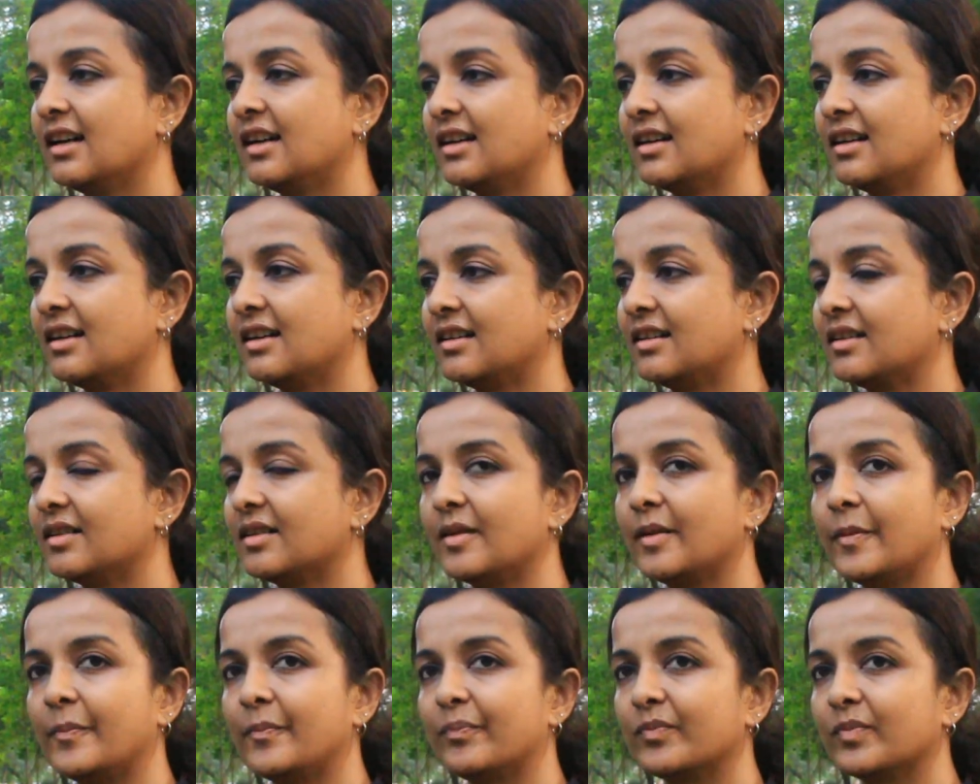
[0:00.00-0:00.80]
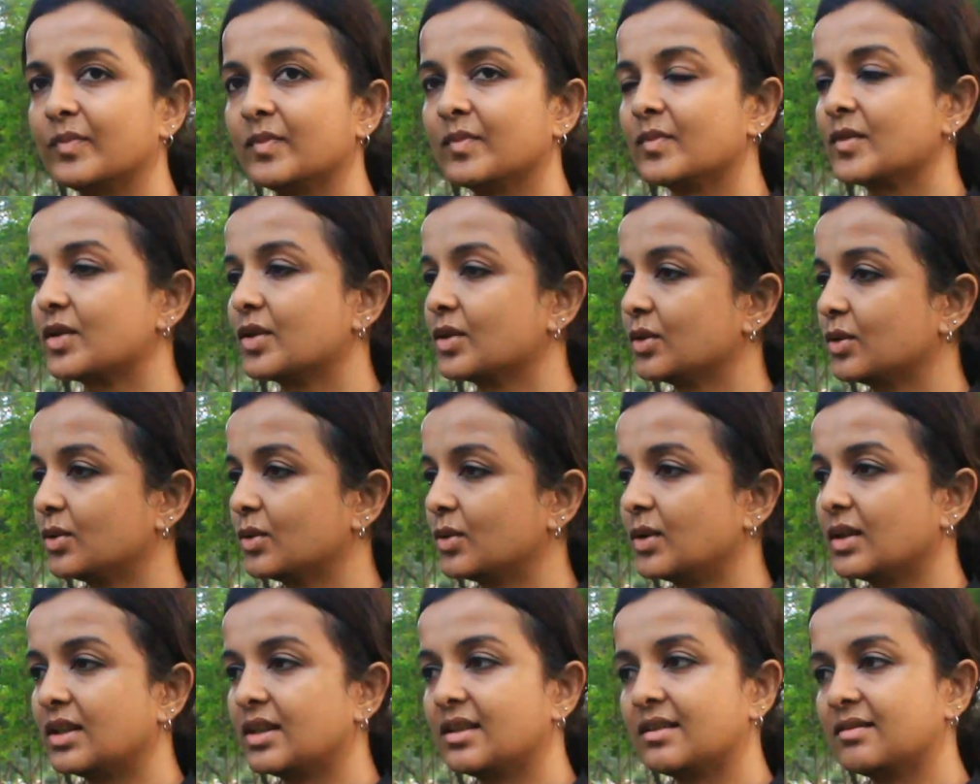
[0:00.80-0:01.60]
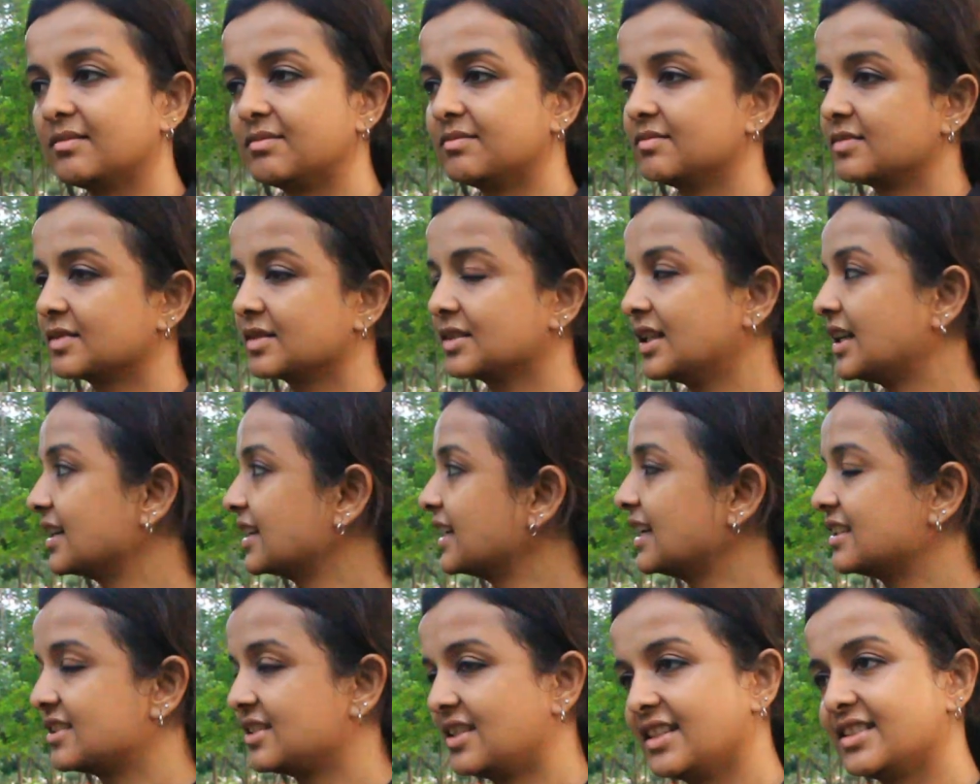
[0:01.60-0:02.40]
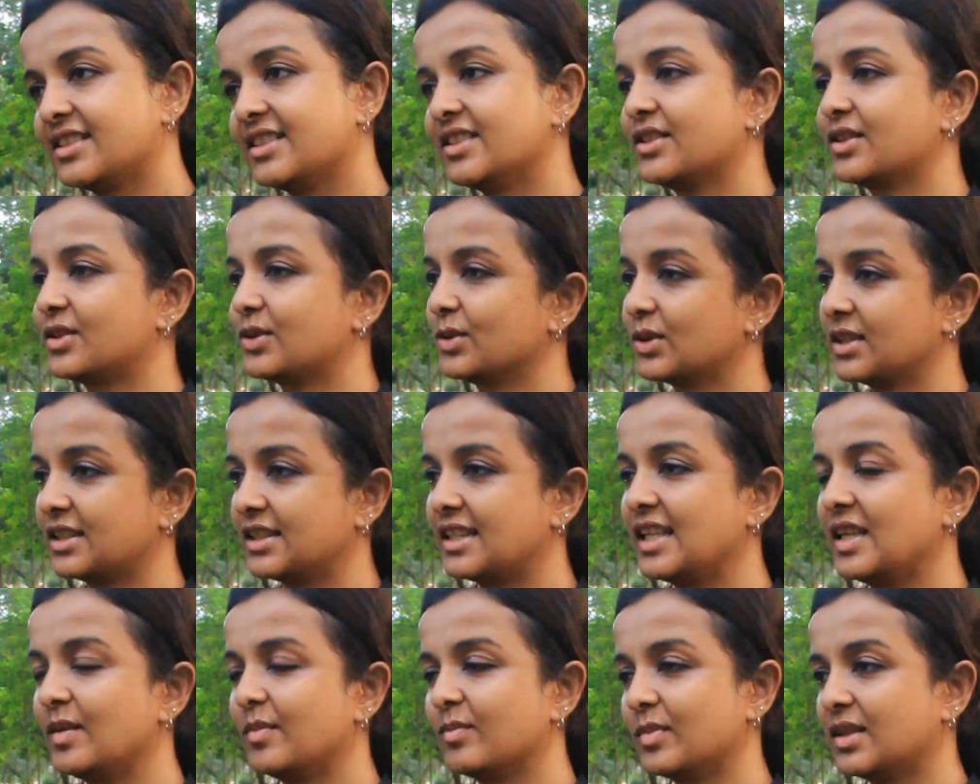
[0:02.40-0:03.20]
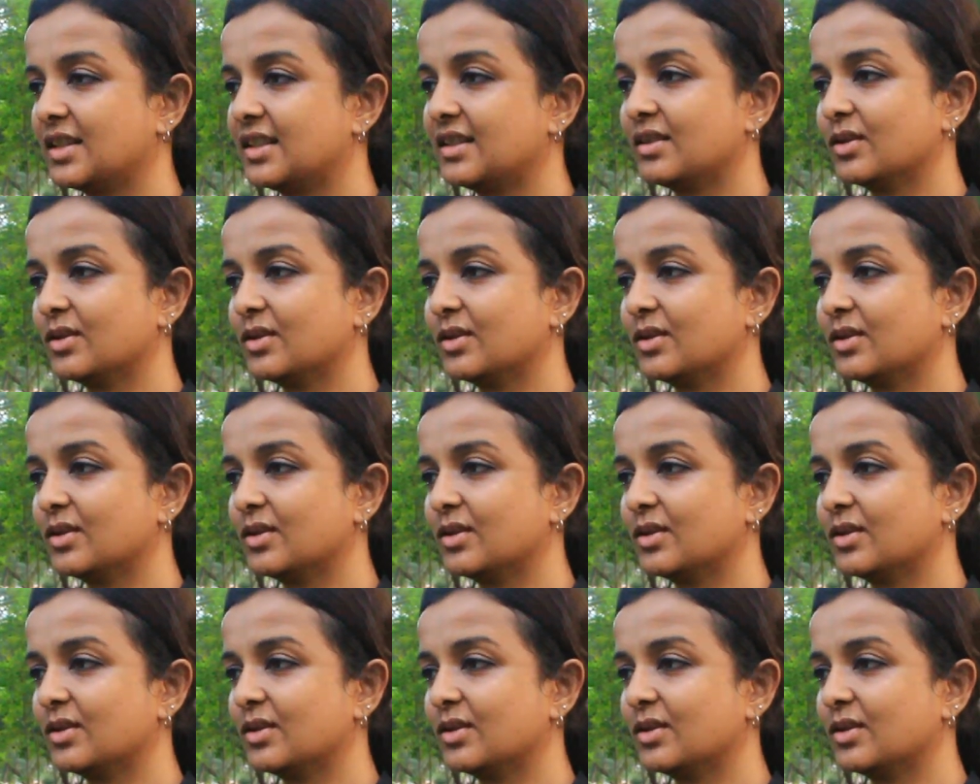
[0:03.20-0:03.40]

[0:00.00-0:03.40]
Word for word: Um, so uh, congratulations to the team uh,